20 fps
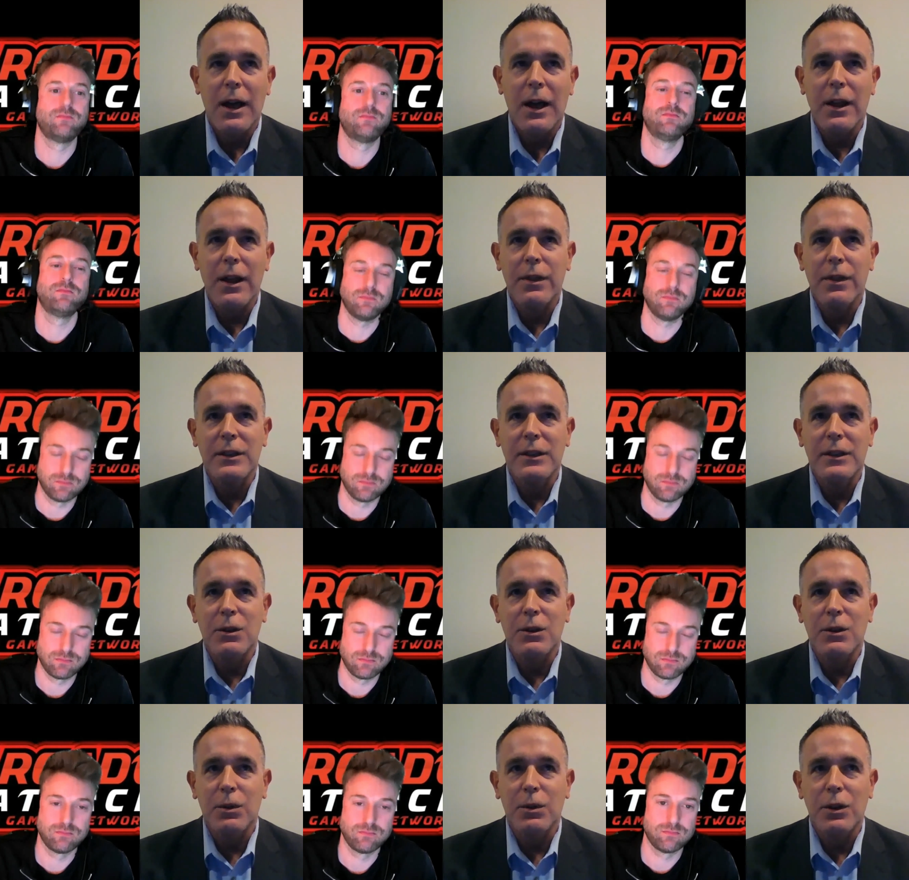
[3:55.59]
Speaker 1: I like
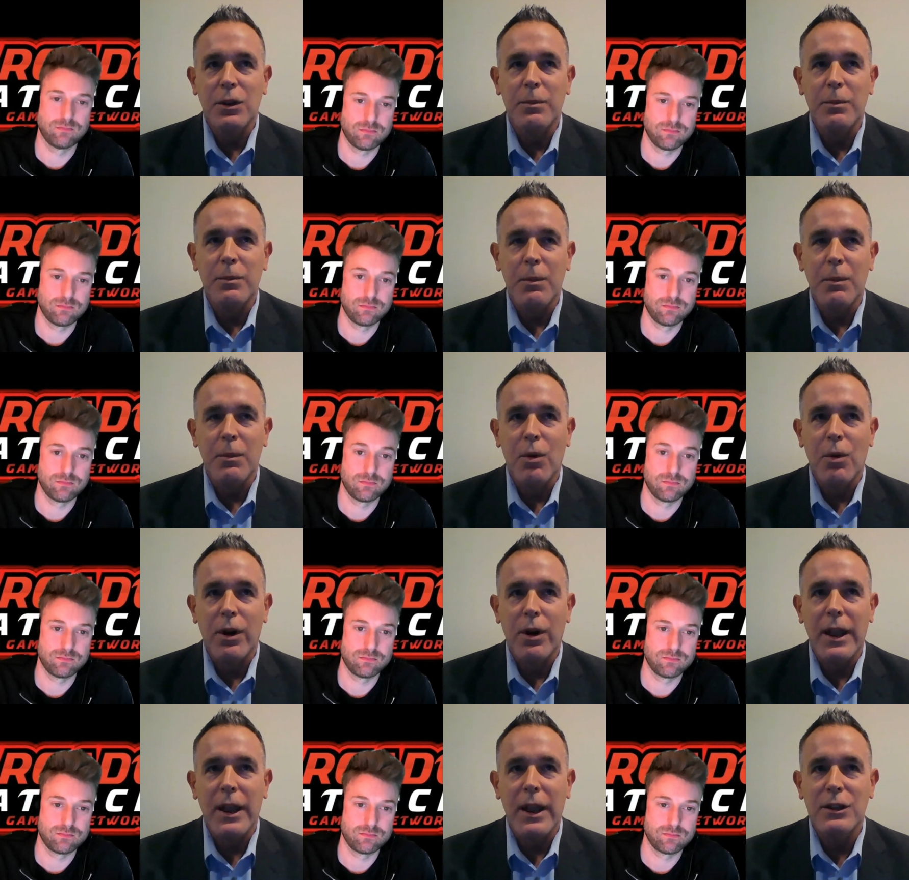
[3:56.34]
things that were a little
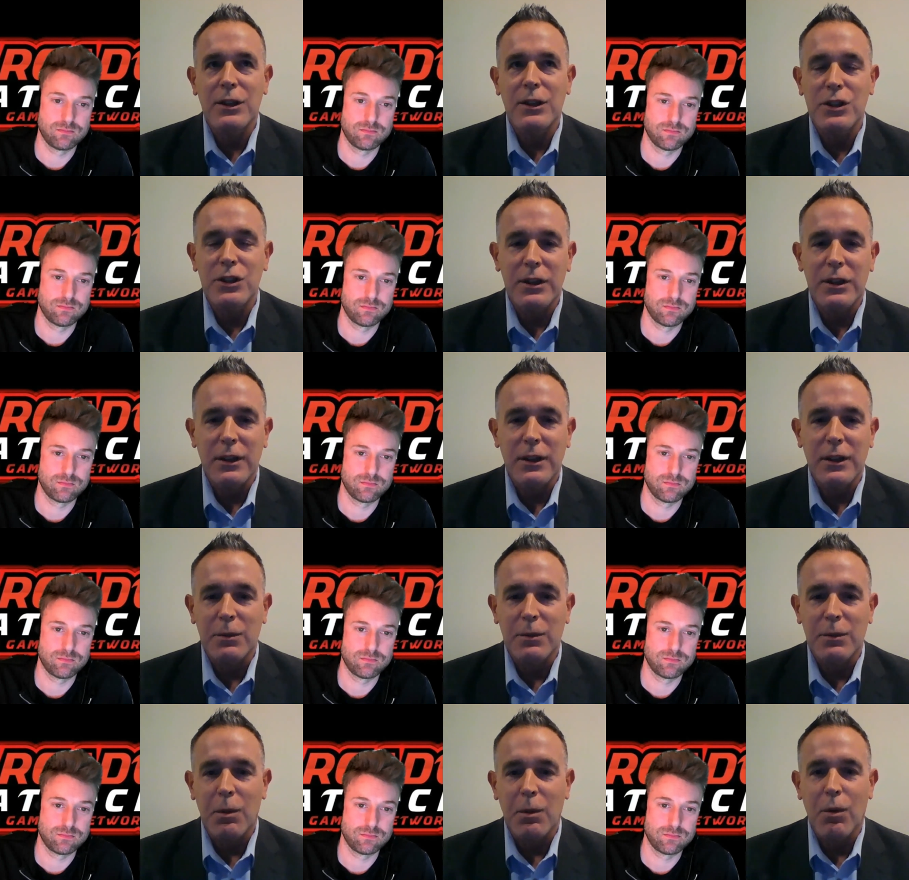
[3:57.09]
bit more
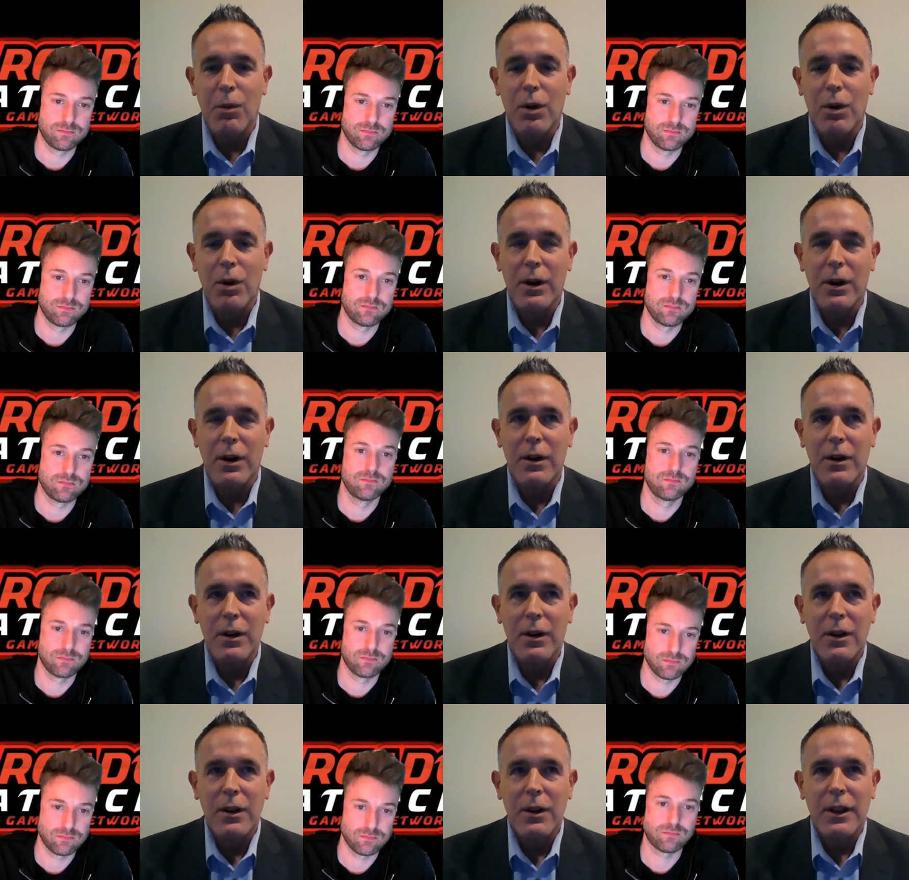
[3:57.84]
edgy, a little bit
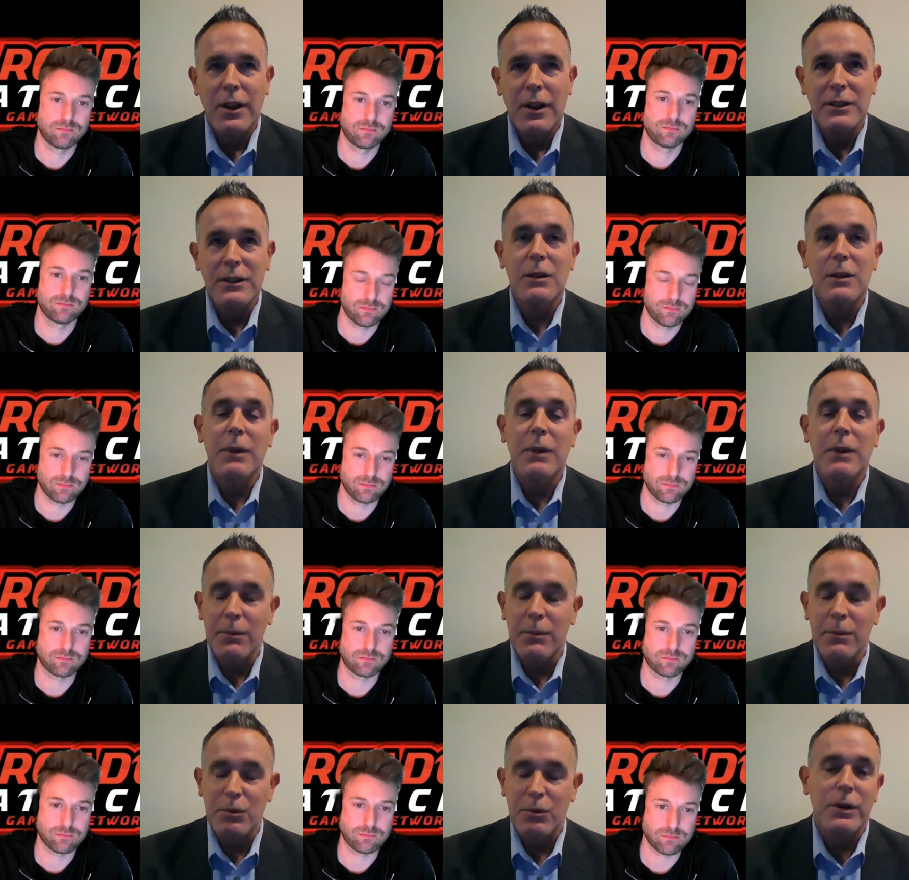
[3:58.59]
more, and
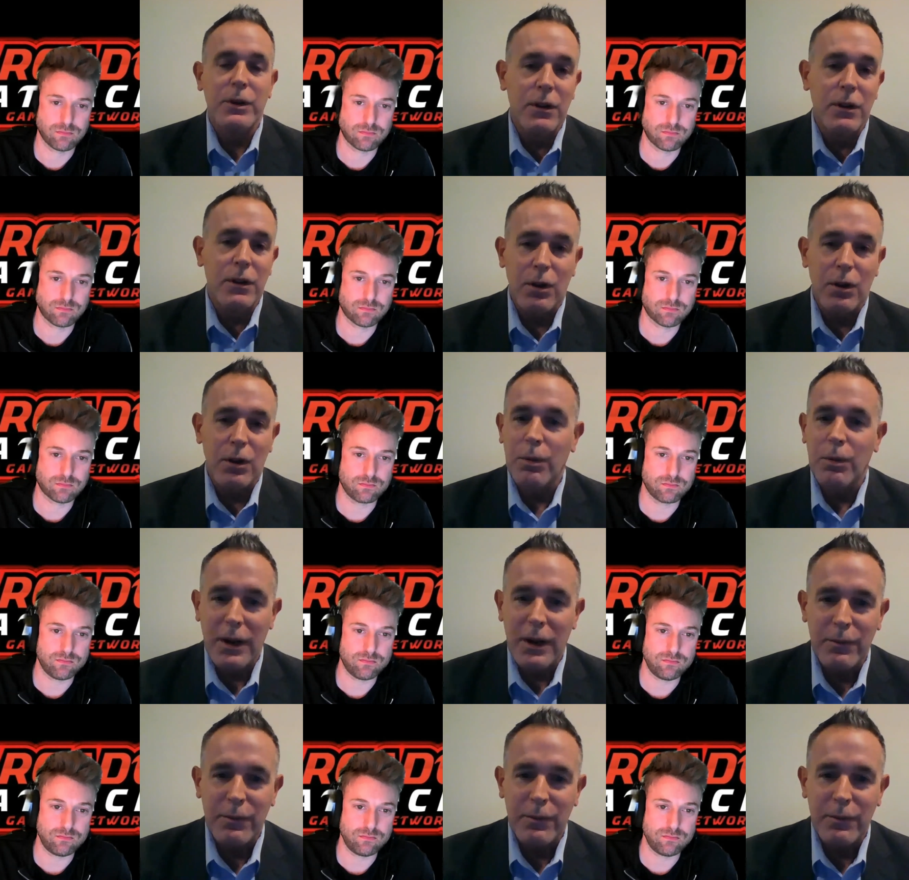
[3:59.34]
sometimes real or